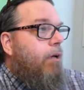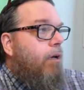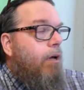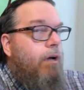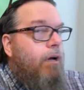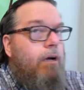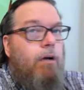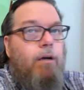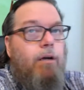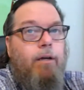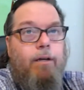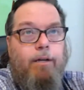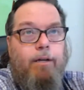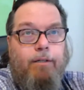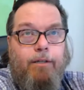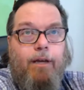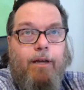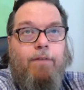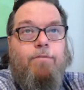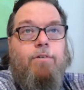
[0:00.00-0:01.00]
Uh, it
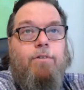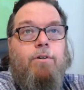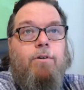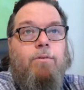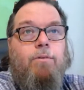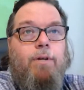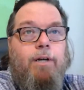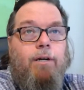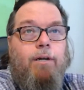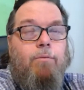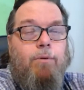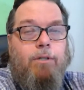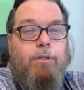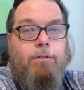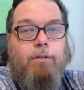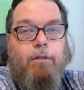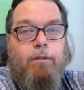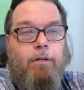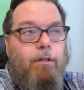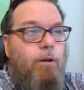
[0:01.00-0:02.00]
is afternoon here. We
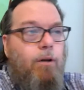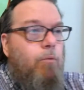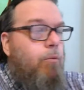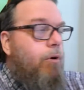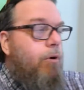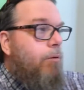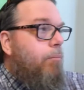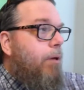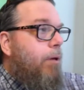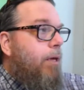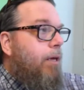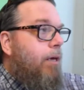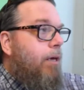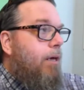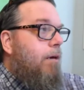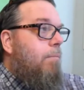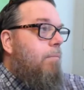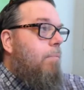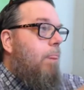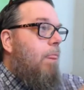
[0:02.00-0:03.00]
started at one P
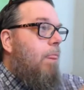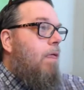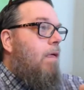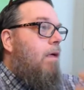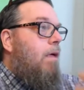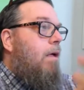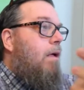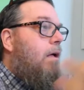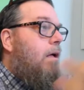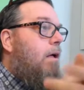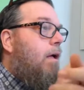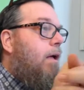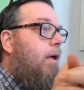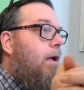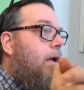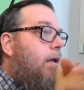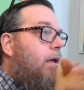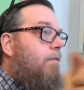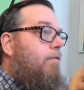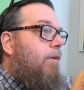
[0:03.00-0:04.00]
M
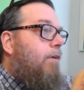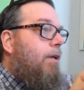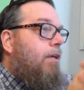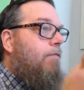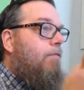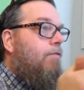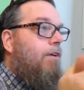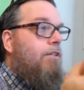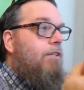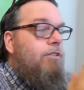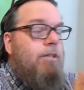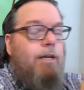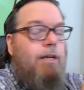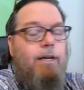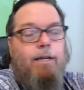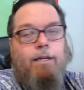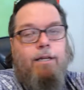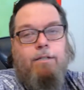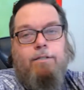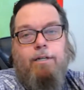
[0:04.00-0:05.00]
And Freaky Fish
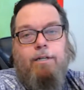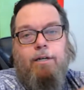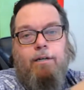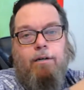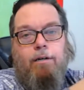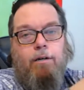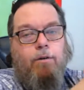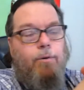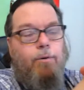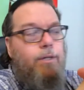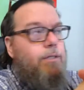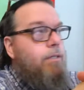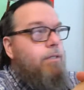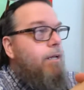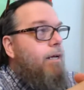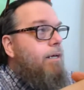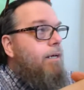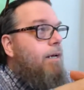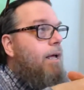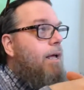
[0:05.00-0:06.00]
Lady is here. Always
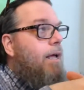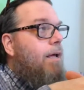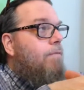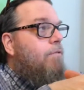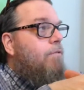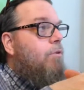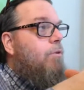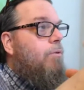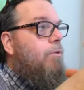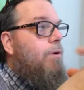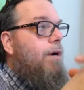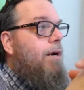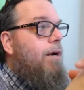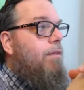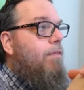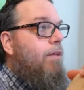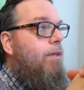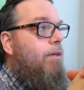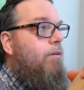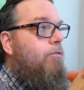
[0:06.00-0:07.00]
glad to have you around.
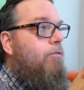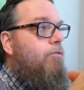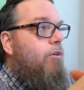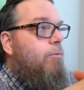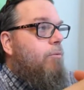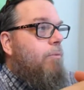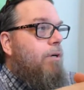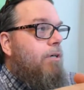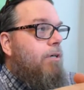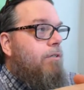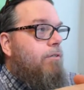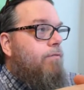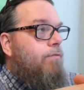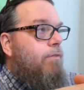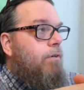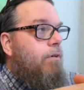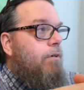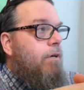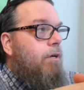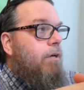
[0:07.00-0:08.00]
Thank you so much
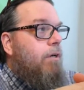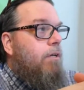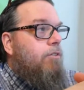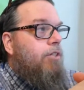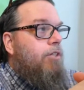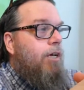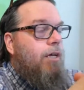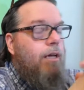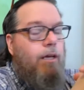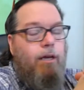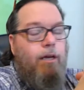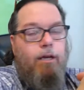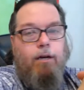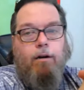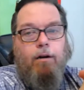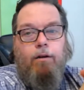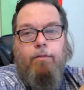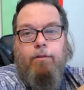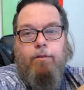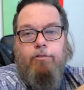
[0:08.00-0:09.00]
for checking in
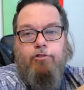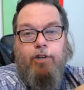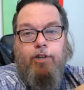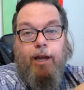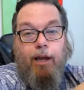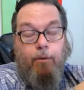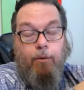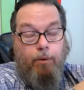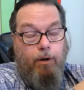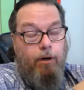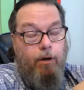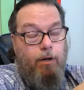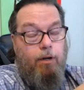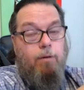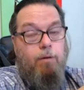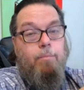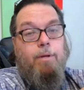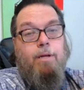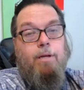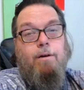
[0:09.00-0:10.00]
on the chat. We are going
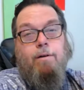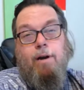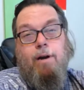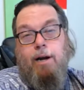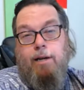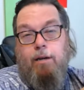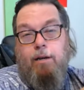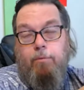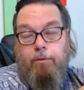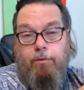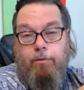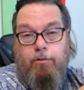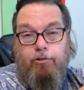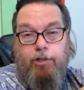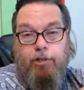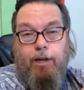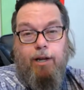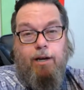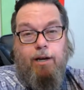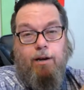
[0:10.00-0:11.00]
to be interacting with the
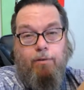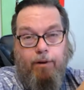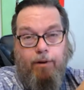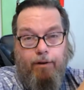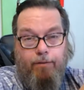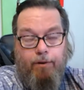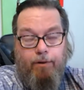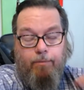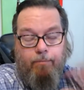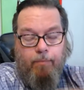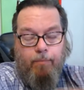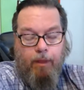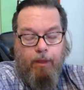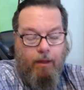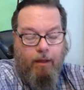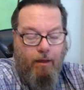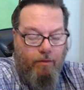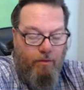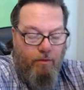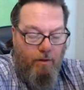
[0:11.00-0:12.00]
chat. However,
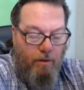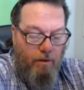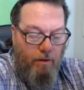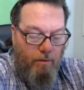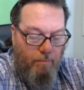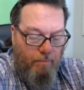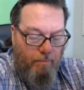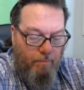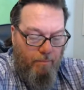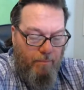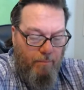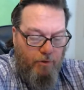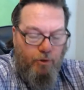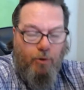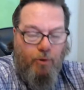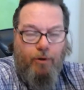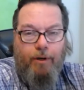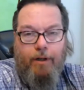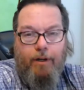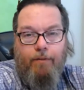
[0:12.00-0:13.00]
the
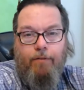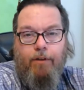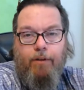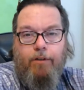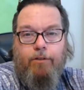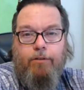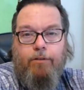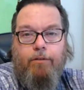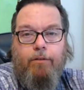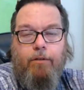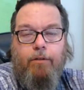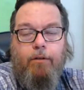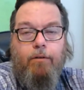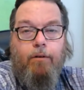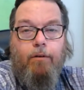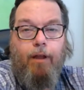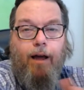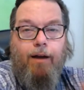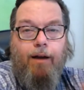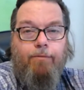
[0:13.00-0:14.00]
majority of this
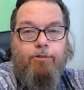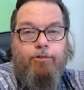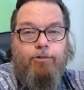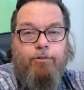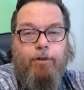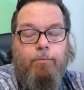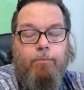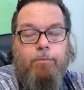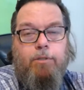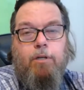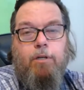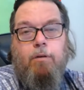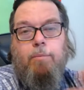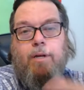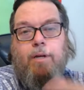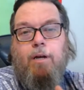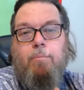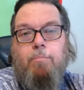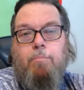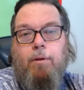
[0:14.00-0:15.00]
live stream is going to
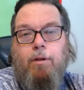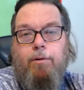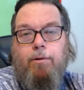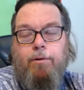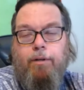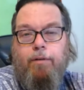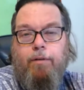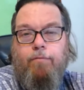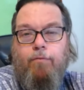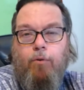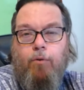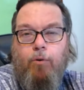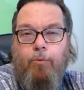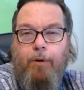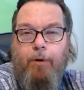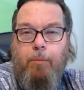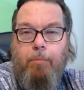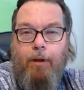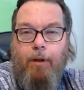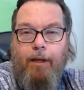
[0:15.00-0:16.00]
be uploaded for
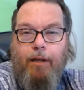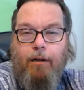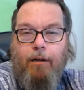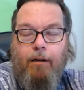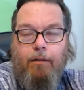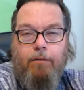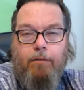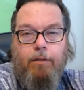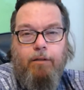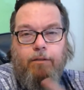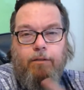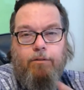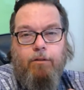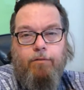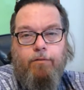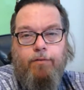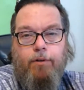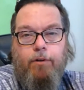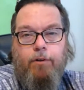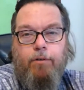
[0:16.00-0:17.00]
replay content. So
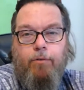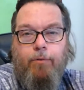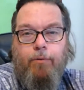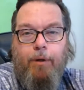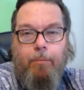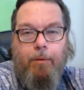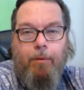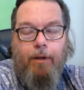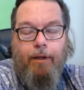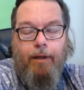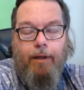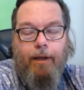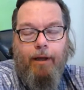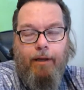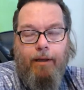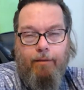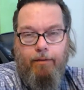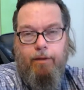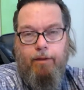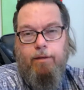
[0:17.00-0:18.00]
if you're in the replay
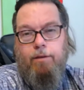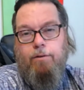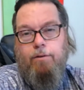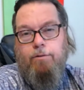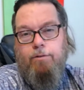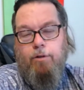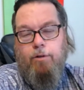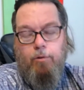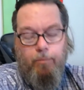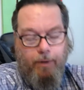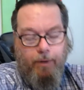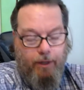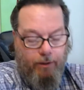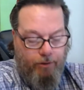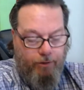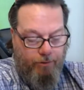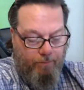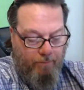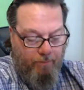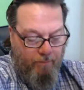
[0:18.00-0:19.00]
gang, thank you so
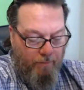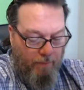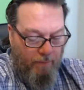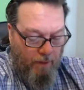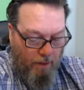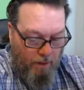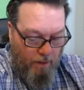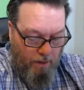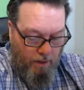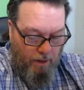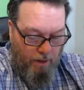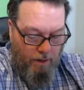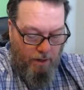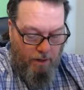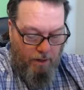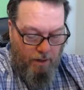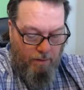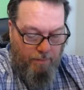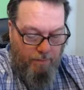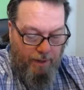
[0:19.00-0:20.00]
much.
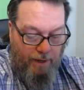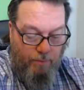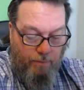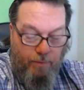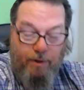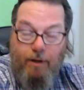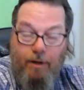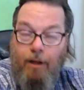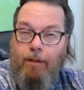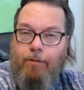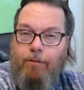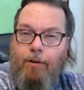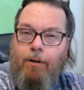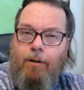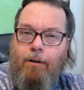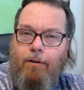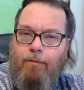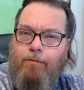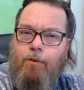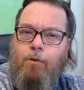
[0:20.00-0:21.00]
Um, and we're, uh, there
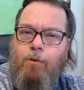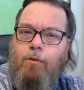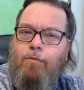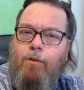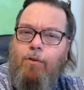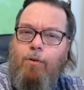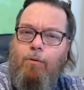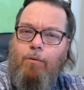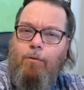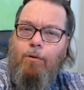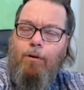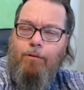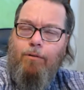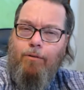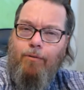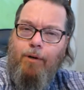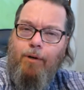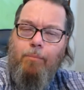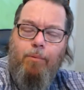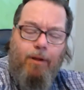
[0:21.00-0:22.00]
are a few of you on the
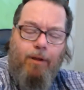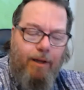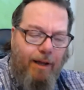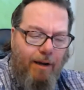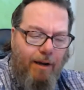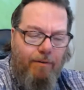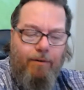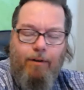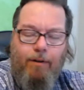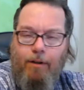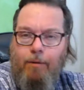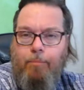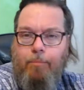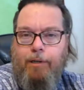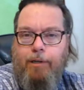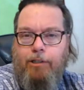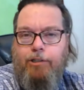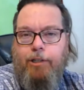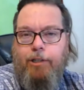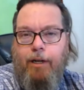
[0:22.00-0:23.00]
replay. I really
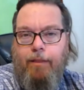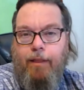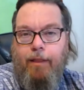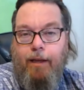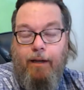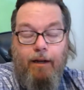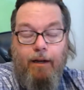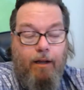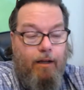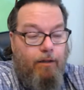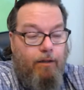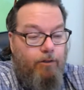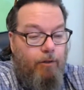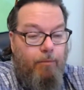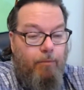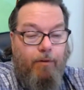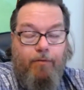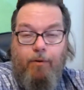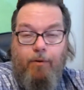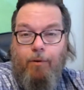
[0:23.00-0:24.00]
appreciate that.
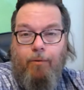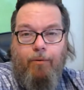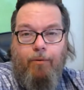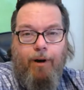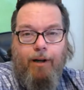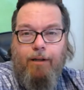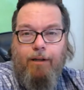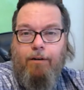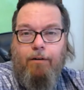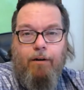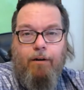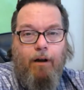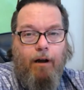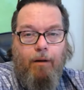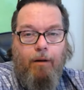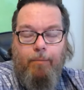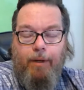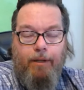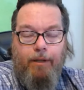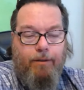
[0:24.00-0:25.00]
Some of you are regular
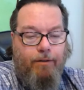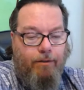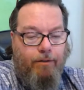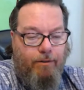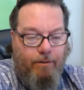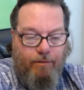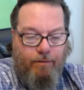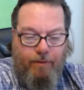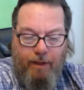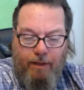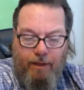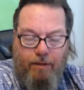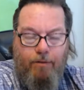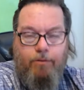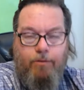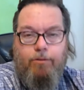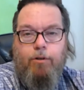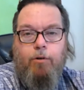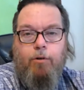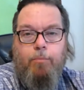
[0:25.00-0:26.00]
commenters. Thank
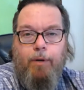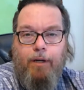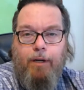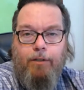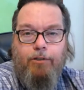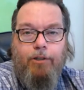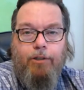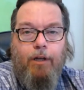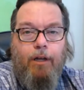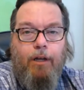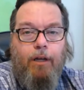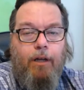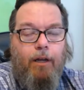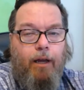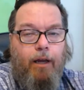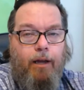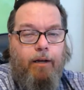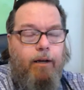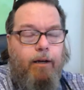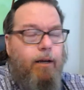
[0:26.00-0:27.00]
you so much.
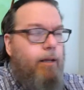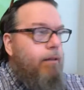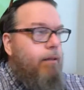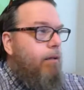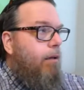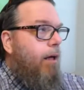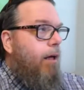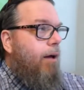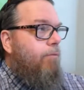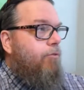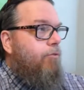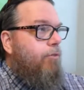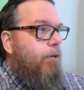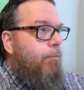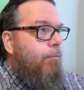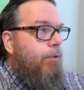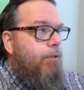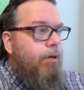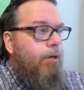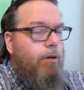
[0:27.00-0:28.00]
And in the live
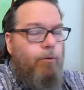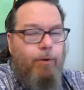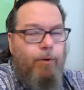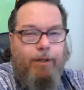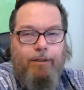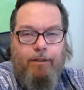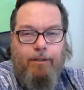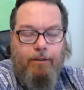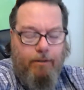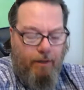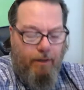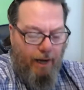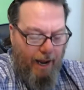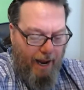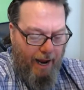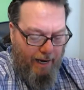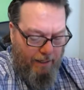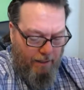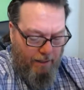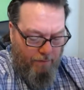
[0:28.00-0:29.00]
stream, as always, it's an
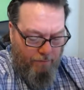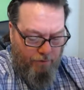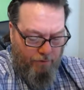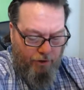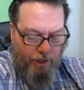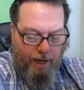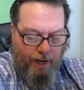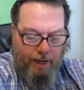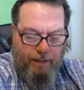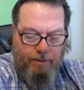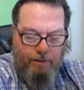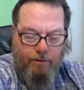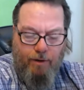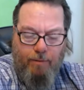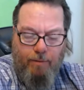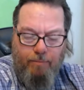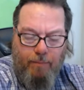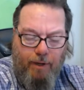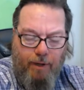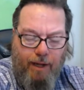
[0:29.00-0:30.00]
active chat. So
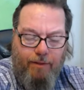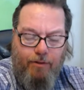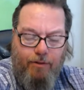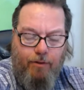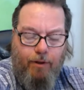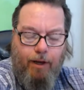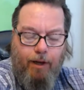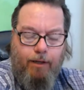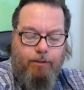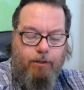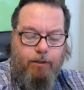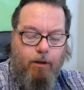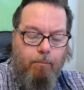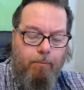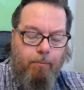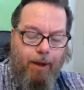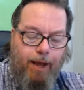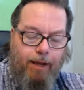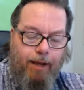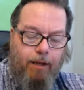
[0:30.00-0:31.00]
I'm glad you guys
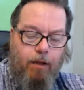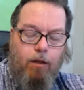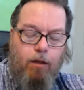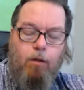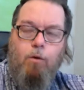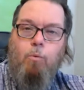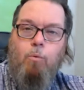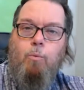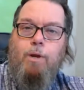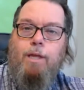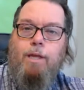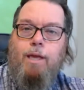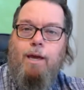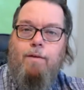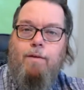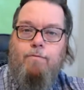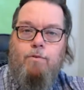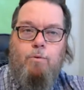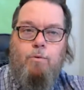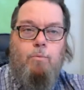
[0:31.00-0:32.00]
come back week
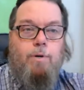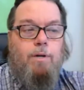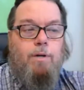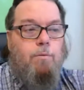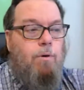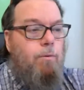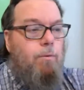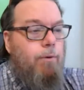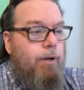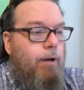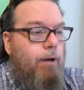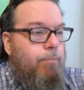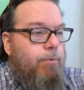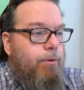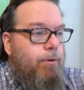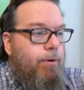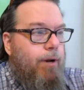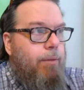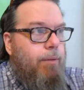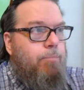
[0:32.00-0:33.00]
after week. What are we up
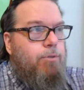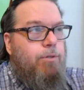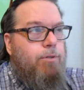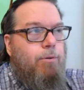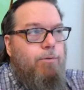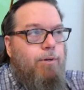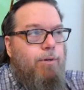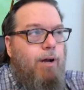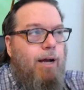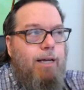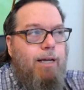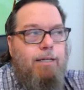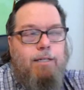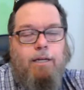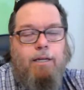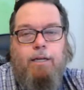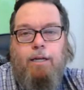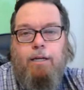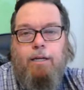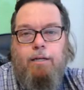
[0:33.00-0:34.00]
to now? Episode
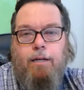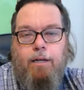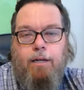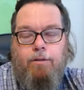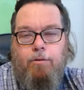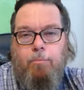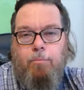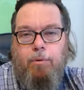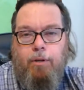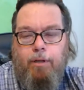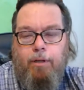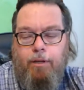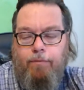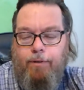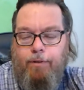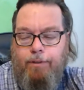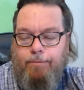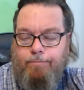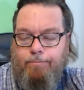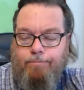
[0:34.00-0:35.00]
nineteen. Can you believe
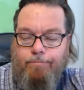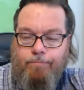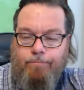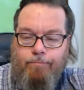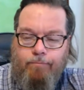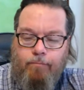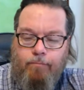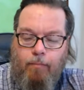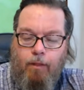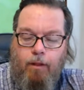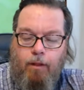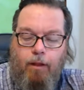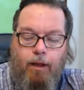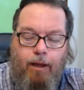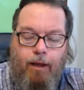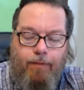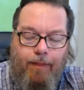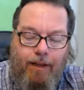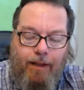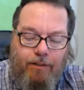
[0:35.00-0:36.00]
it?
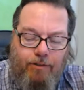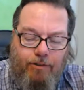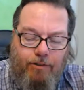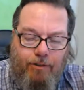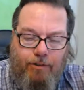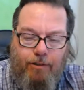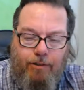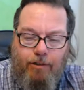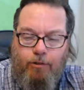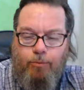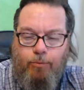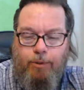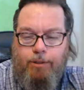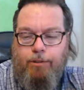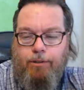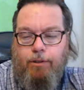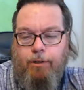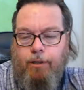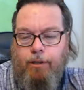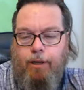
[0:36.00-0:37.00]
And that's just since we
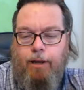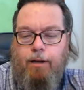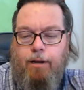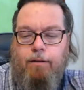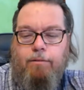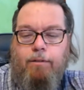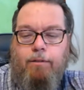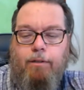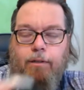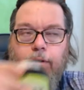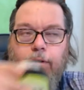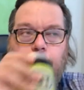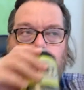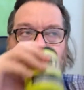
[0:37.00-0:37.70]
started counting.